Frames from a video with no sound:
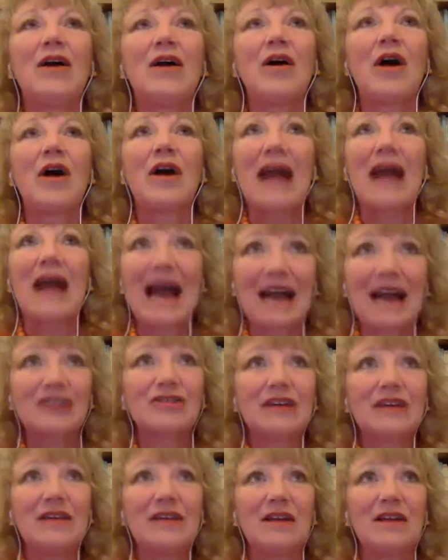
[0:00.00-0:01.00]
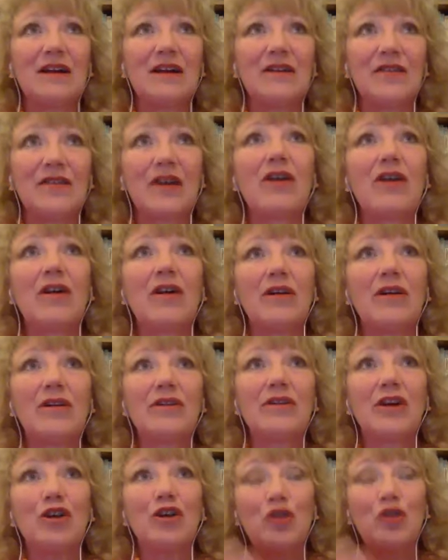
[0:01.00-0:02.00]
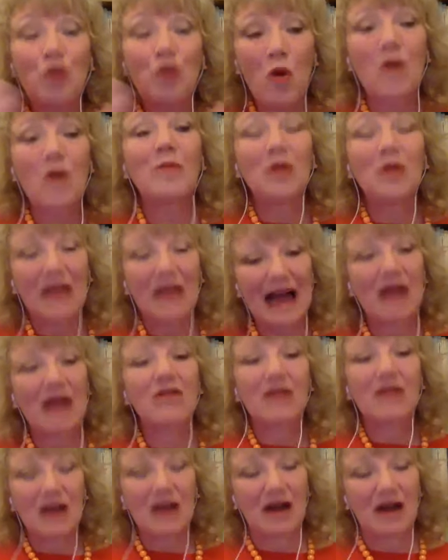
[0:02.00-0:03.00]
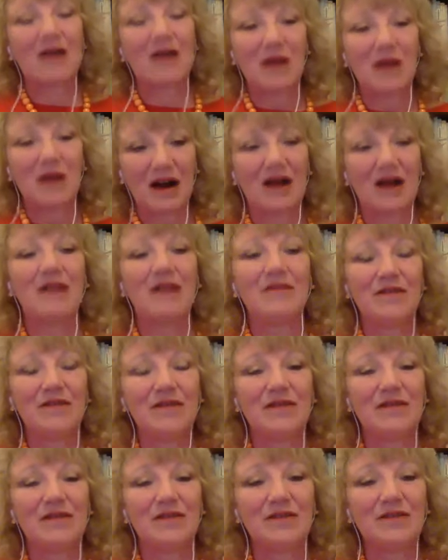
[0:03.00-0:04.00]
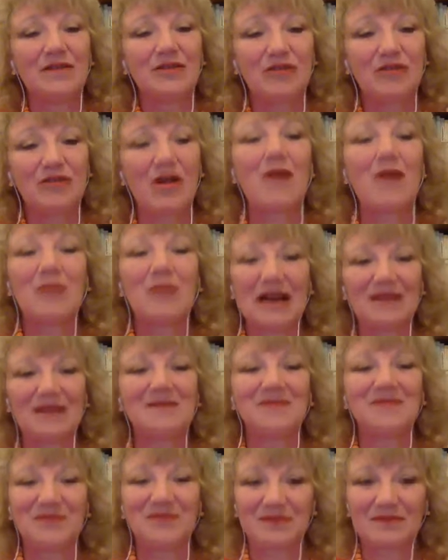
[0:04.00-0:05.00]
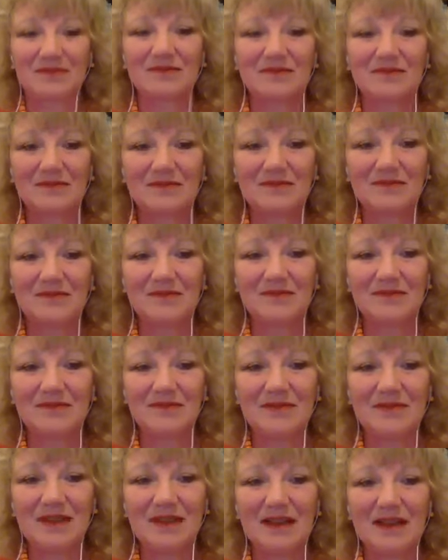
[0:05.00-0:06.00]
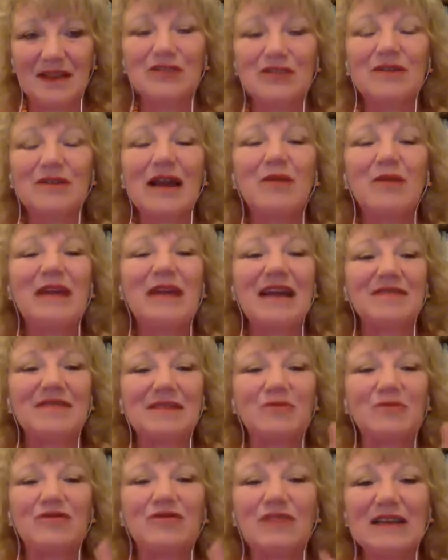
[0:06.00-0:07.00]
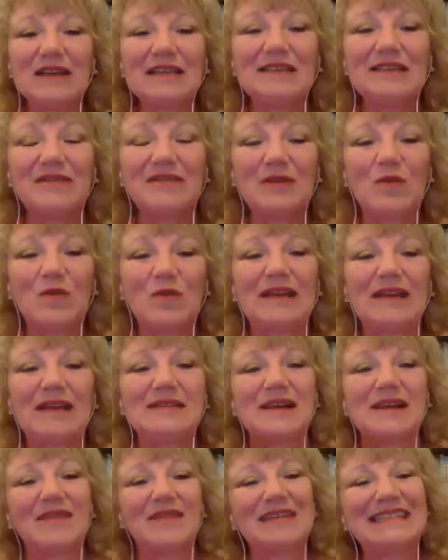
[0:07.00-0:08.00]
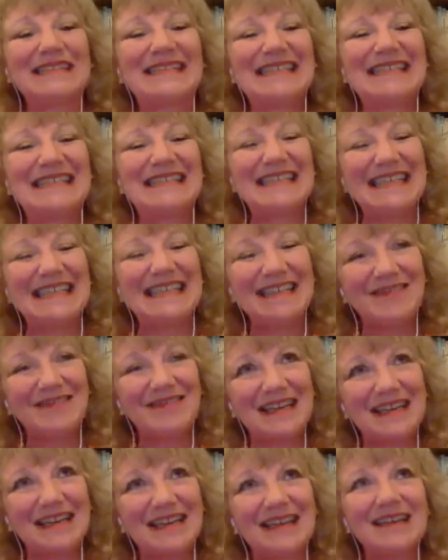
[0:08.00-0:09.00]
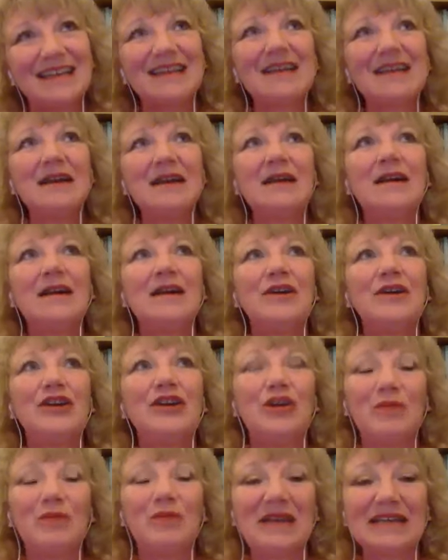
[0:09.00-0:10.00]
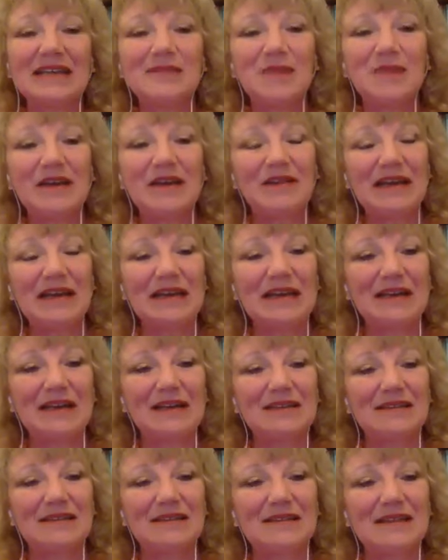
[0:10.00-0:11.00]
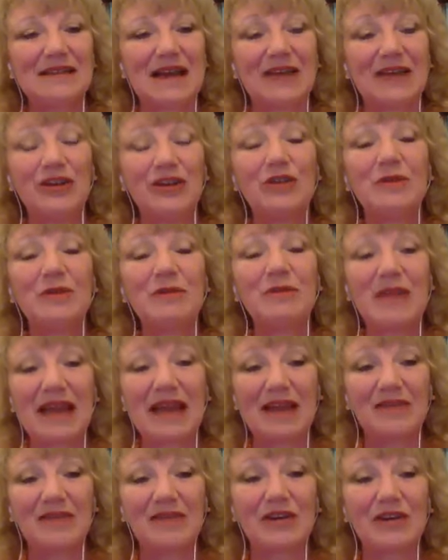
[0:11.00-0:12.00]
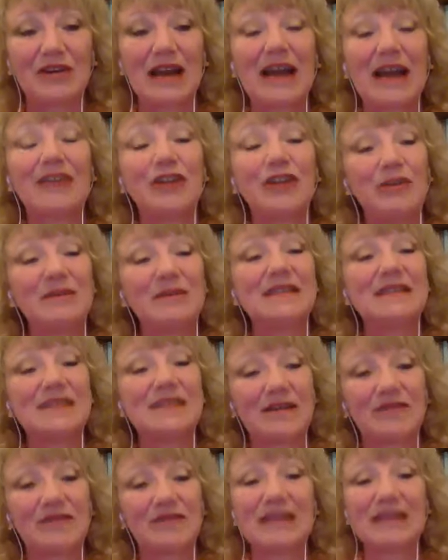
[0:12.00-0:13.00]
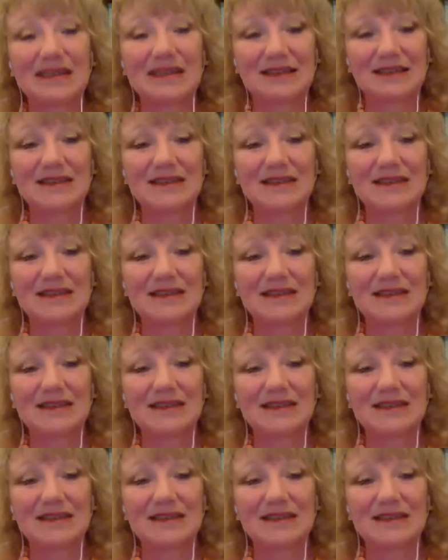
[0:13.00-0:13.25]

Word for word: are actually the normal outcome of trauma? So now we have some really different ways of conceiving human experience and human behavior and human suffering.